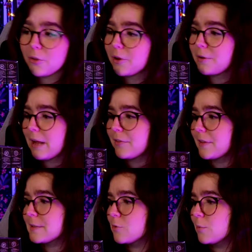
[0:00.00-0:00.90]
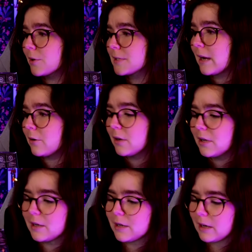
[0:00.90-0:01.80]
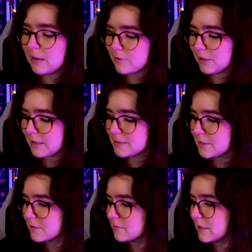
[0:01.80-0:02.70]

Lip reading: Although now that there's more books out, I've realized that